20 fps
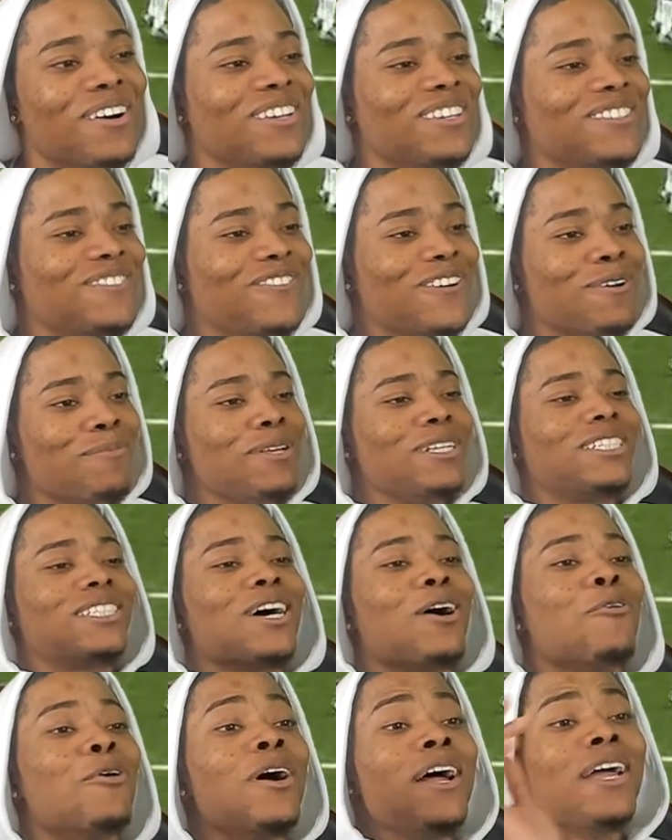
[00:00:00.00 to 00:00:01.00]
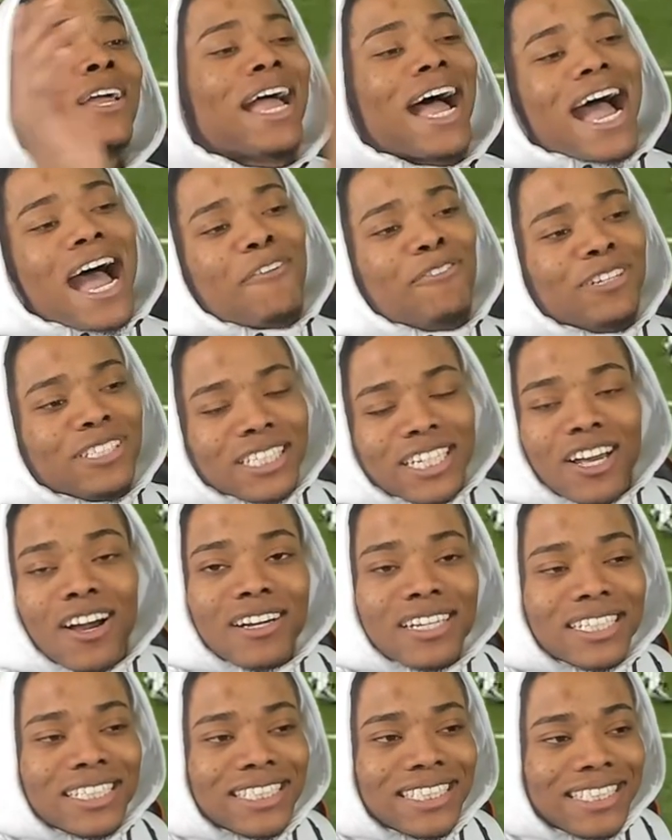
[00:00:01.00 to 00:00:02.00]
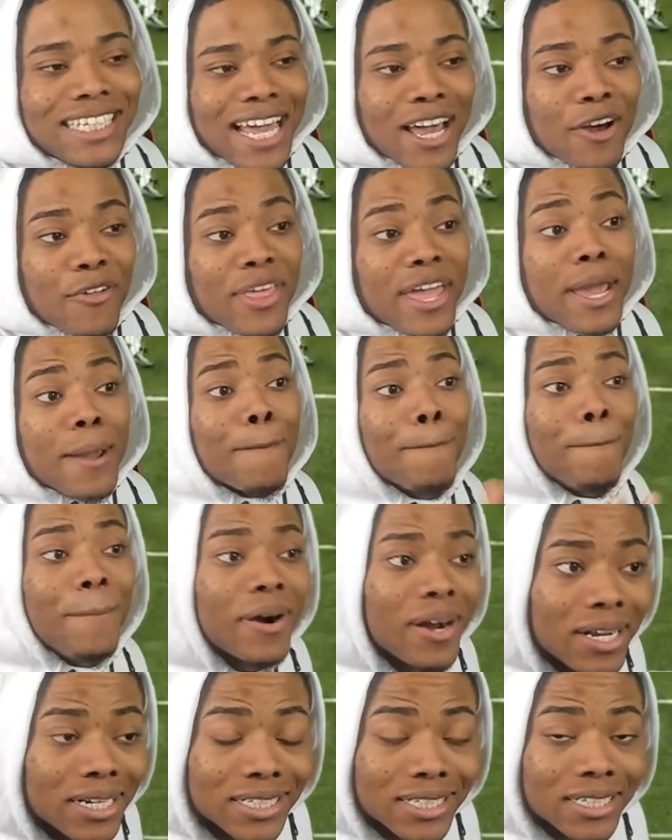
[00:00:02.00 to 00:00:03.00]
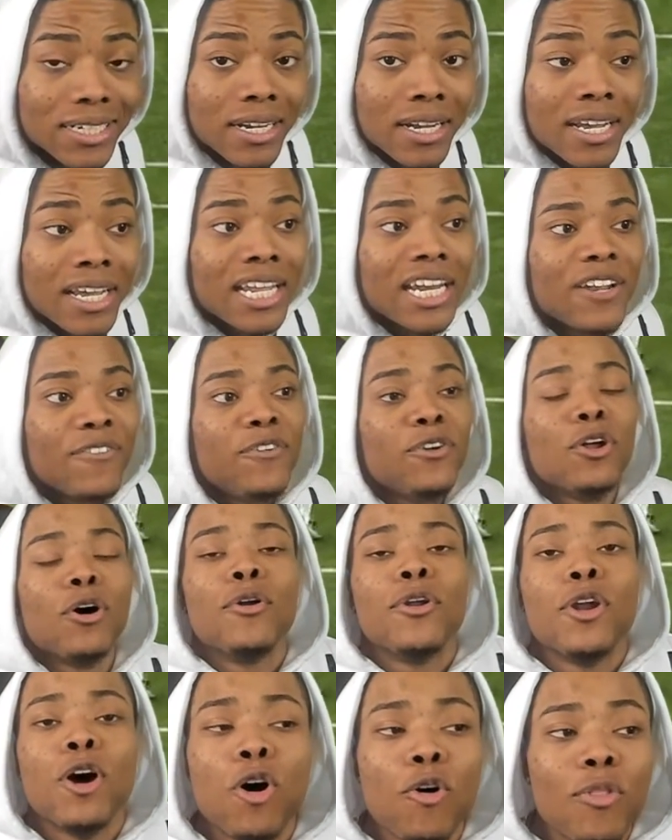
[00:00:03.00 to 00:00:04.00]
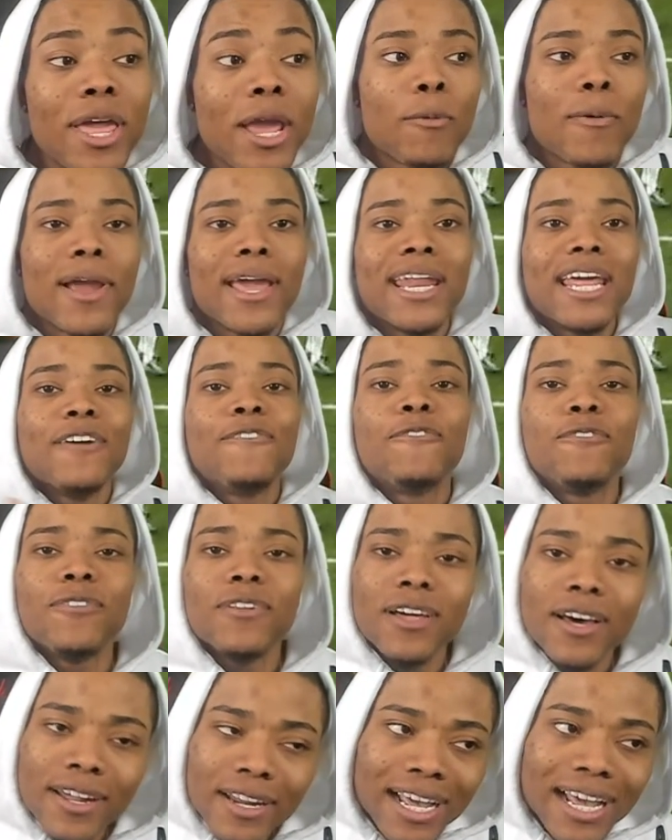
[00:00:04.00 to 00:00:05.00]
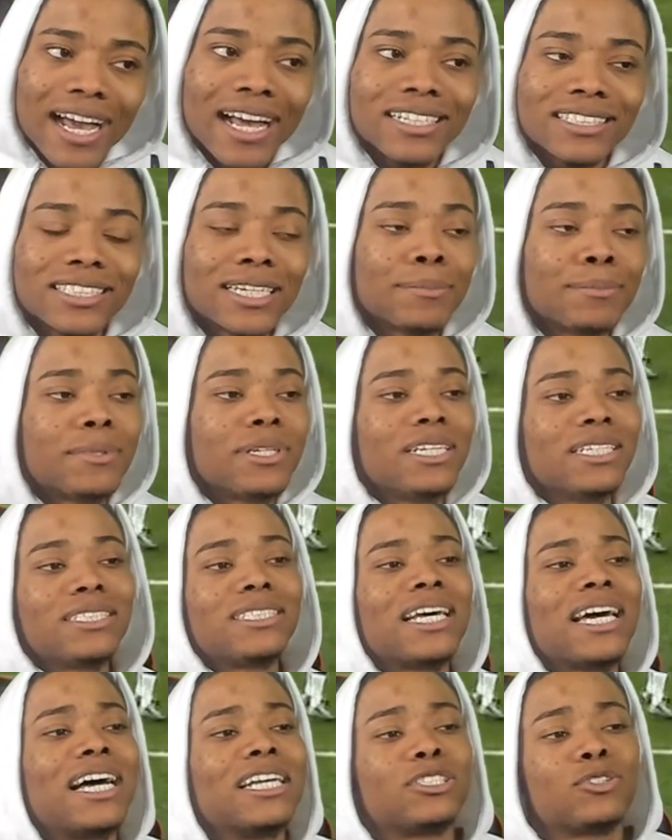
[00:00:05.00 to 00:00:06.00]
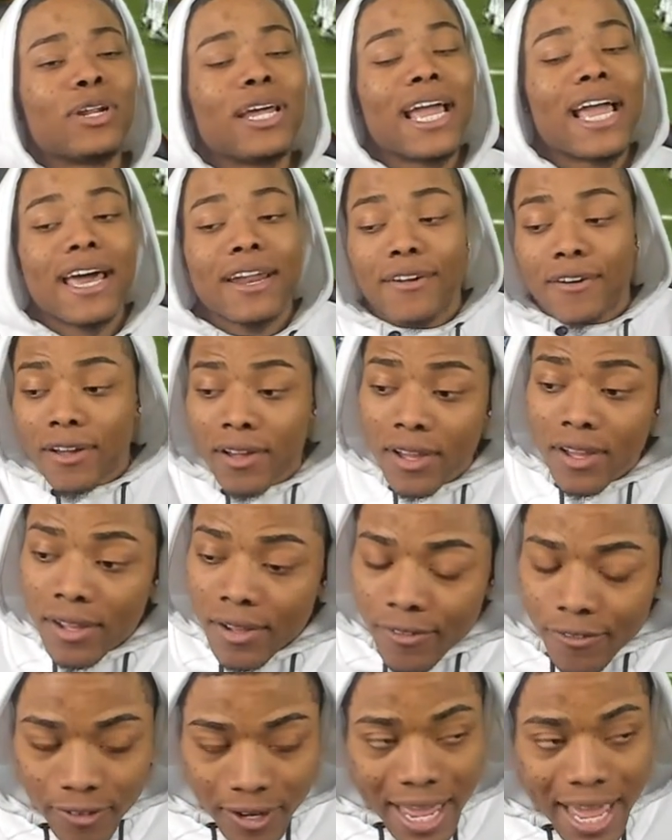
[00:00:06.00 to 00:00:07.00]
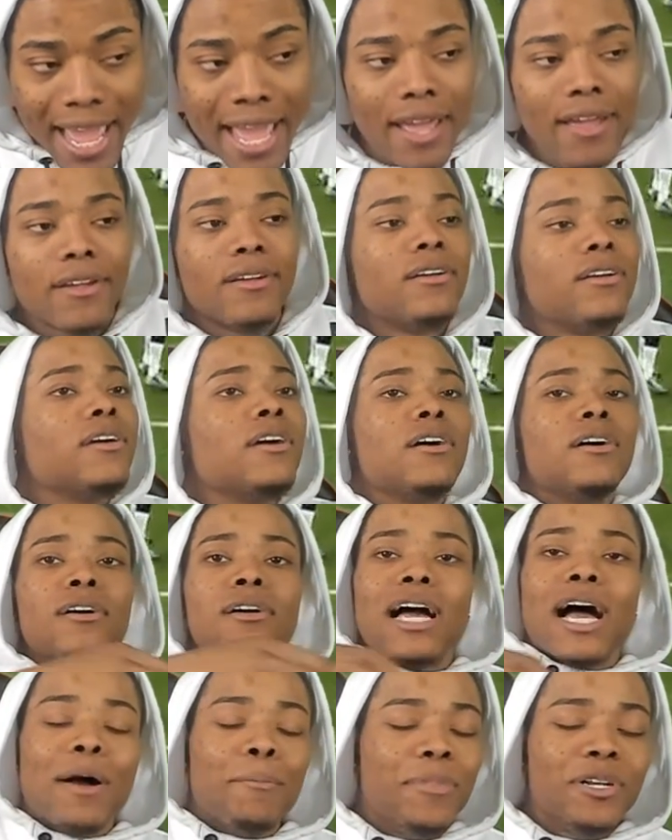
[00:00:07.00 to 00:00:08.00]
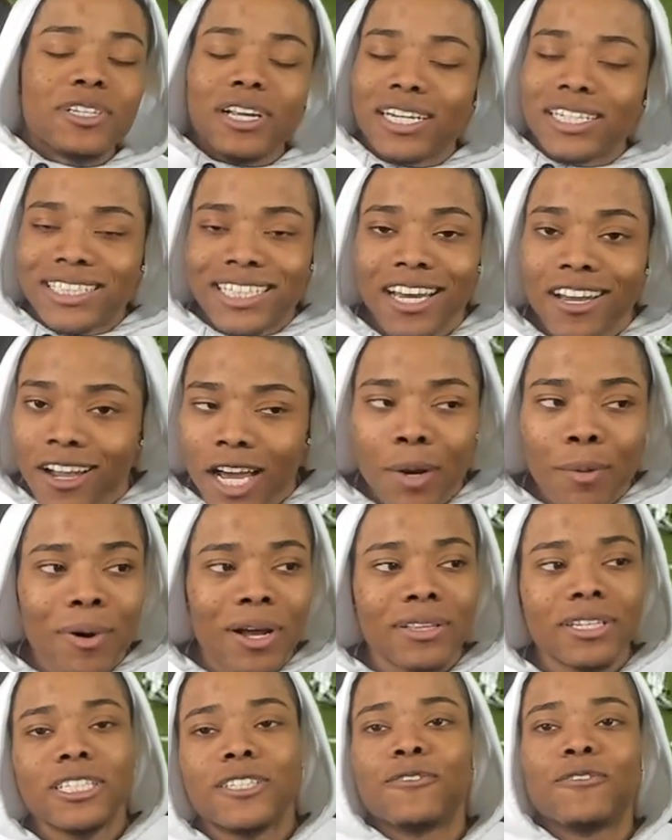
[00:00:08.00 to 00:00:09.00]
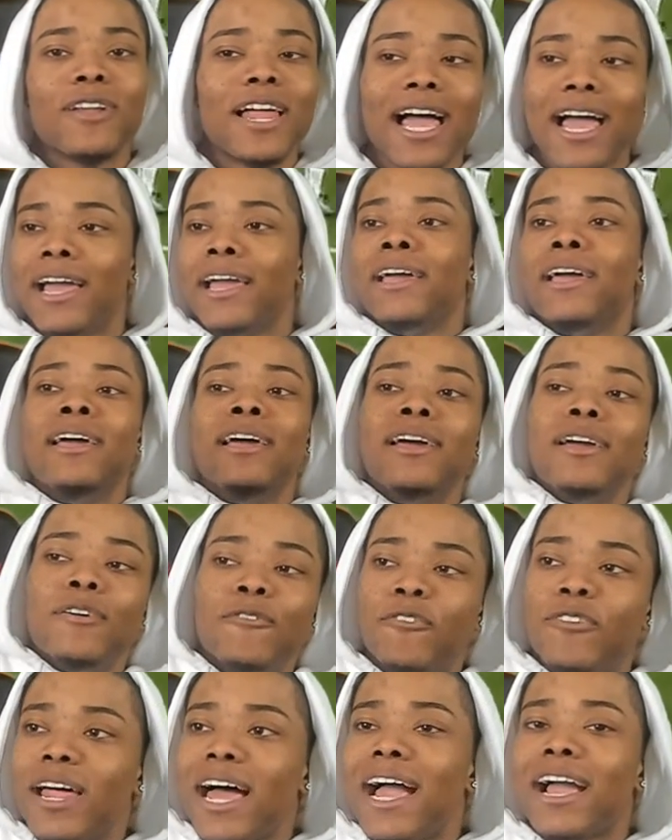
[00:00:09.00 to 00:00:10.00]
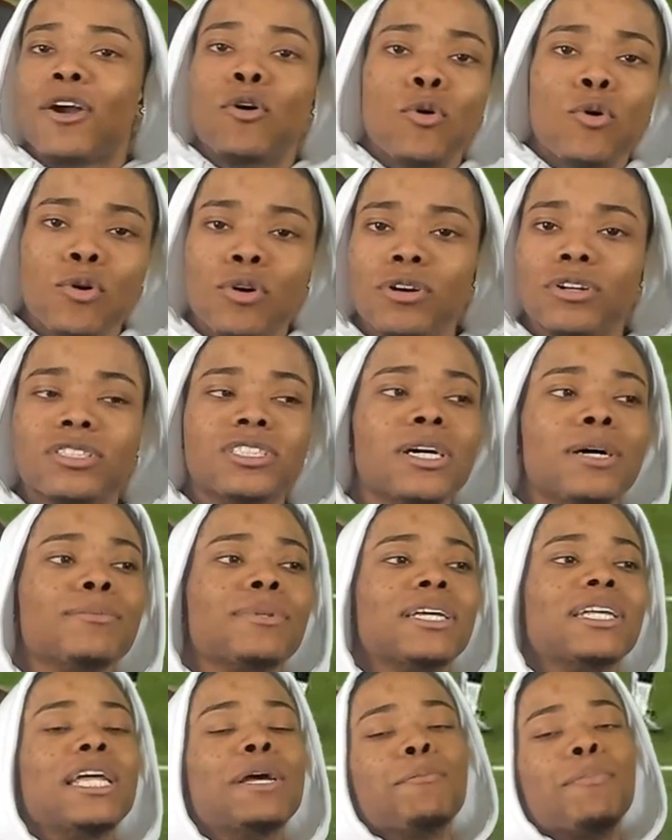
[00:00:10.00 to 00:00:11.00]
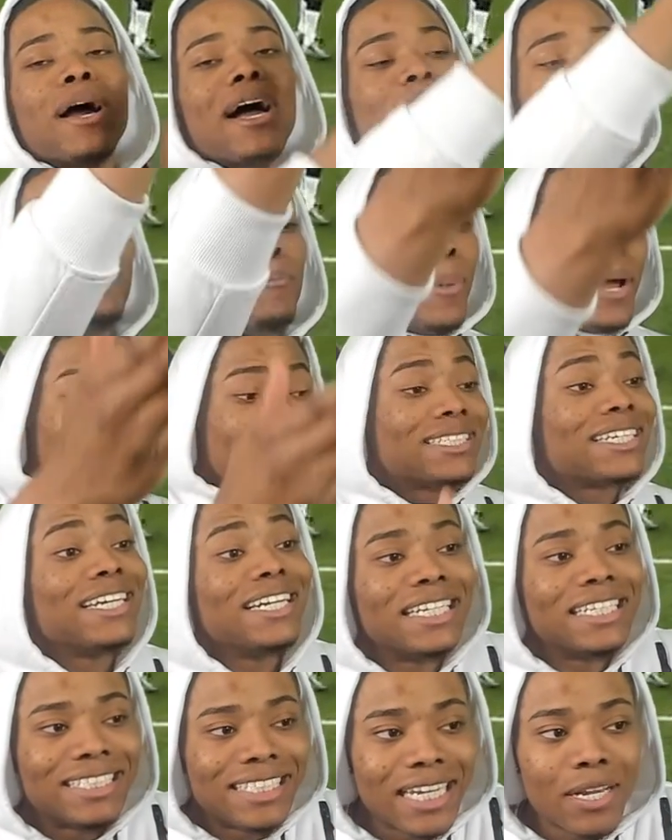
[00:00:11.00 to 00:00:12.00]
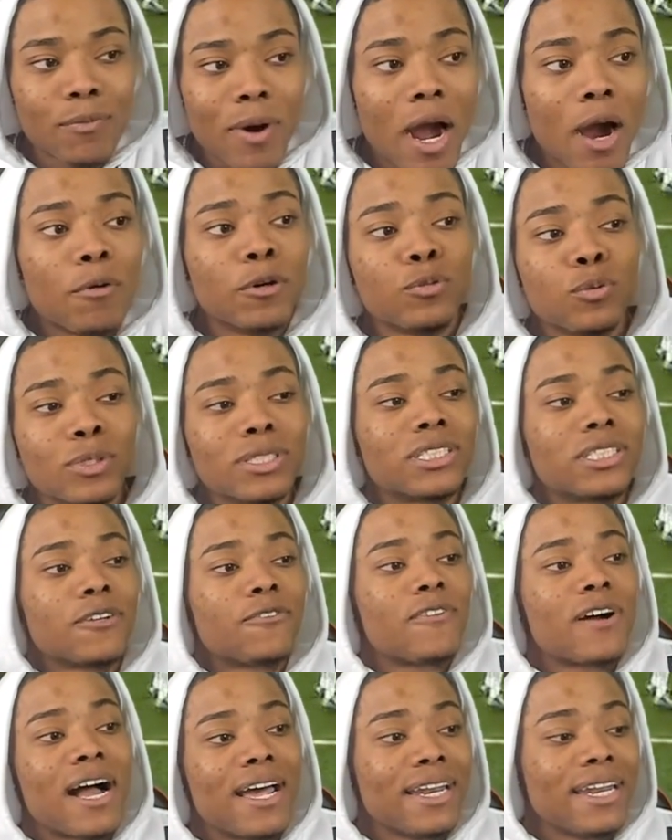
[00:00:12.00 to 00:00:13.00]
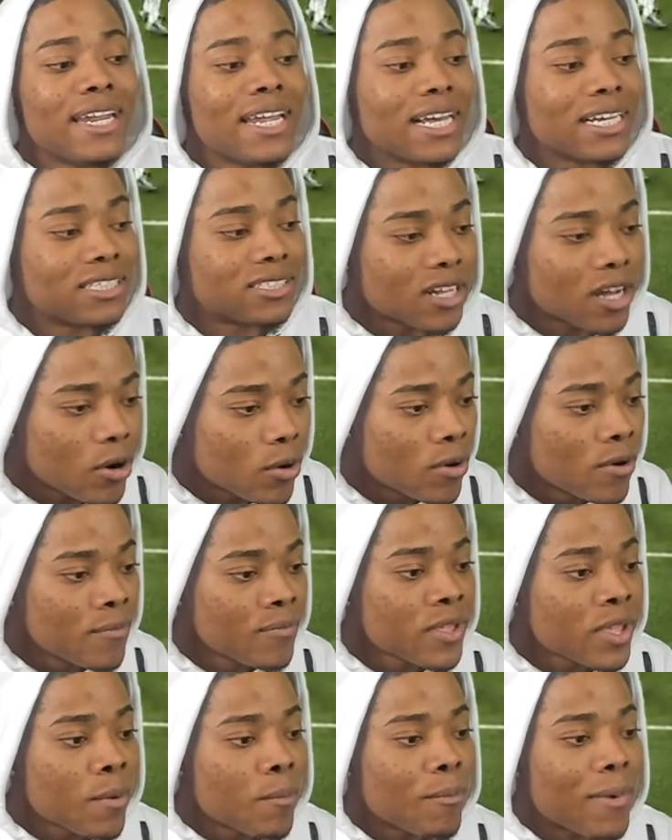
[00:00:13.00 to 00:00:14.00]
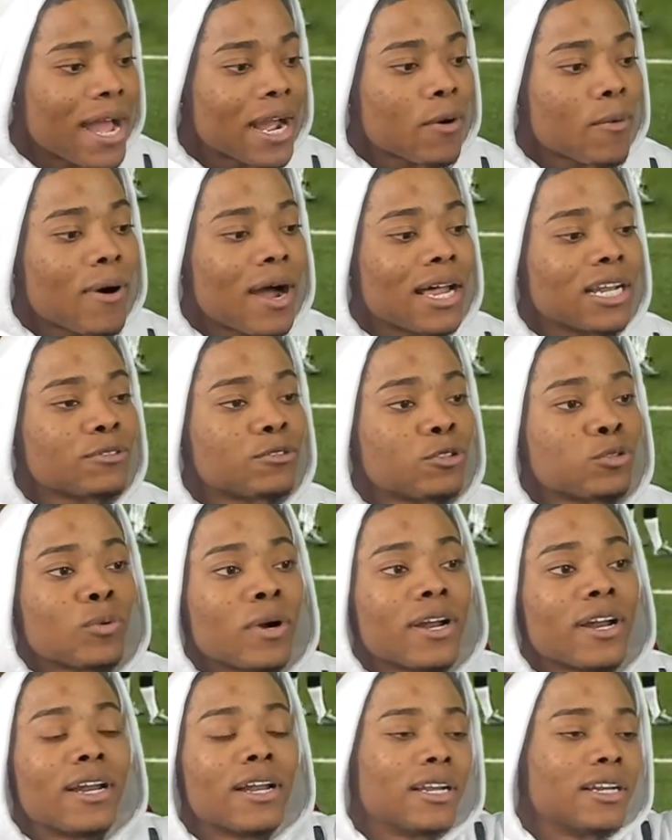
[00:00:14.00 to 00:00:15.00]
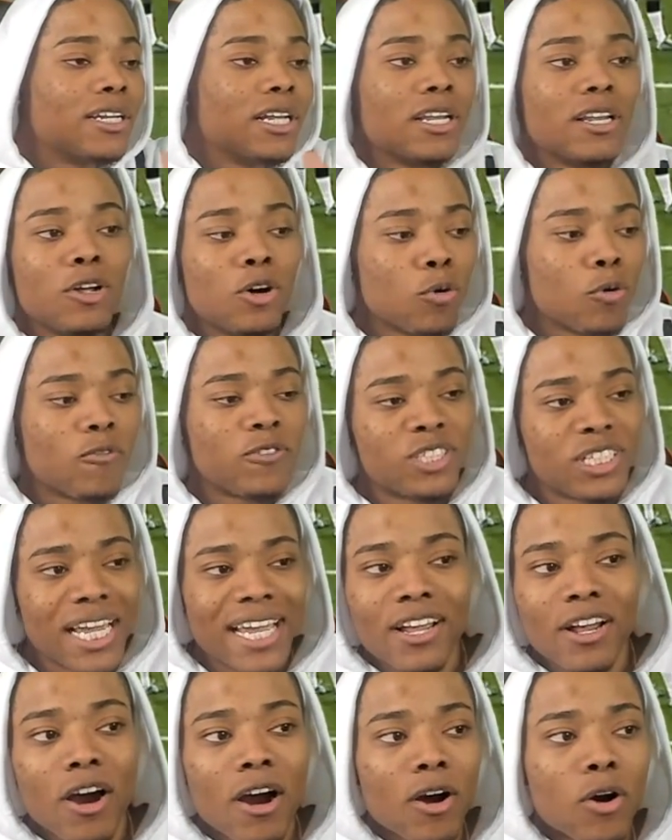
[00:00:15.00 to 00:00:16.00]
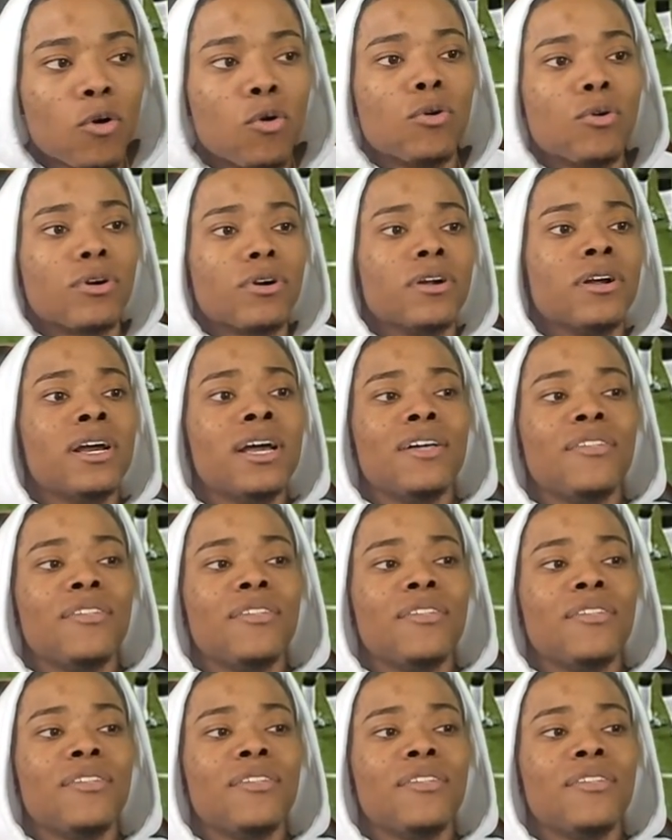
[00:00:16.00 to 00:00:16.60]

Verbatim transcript: You feel me? So obviously y'all can tell they in bunch, and if you don't know, they ran a flood concept to this side. So they had a flat I've been trying to tell y'all about this flat flat corner or something and probably basically the deep route which was Stefon Diggs. So Mike Wallace was running the, the little 10 yard corner.